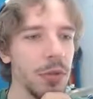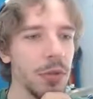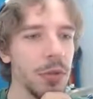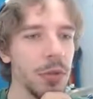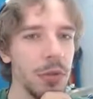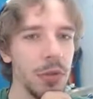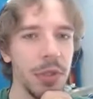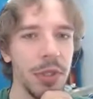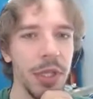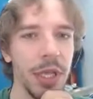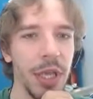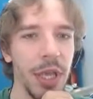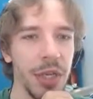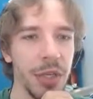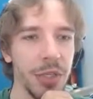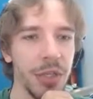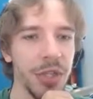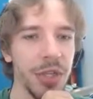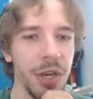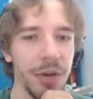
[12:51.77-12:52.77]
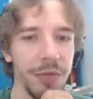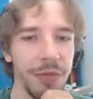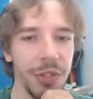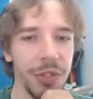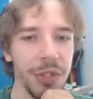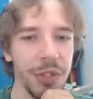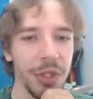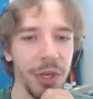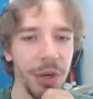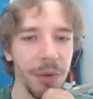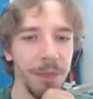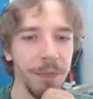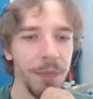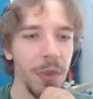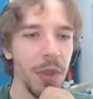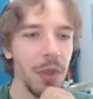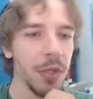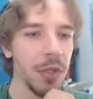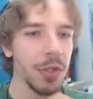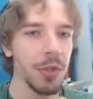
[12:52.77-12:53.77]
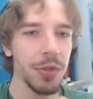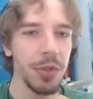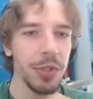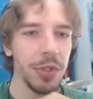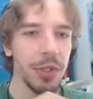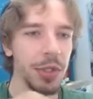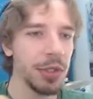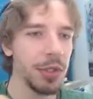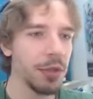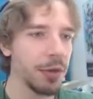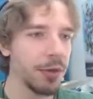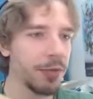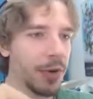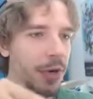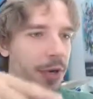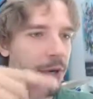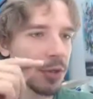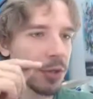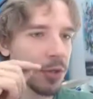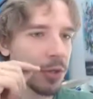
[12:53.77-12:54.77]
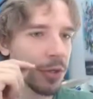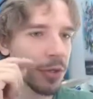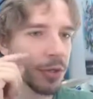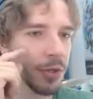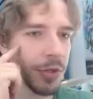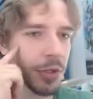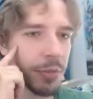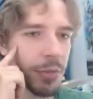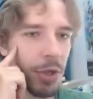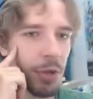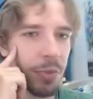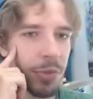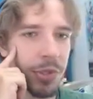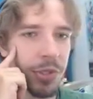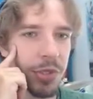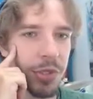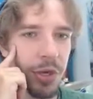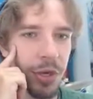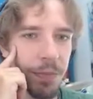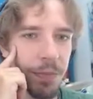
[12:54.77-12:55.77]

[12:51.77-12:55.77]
to get stuff done. So these are the final doctors I'm helping today.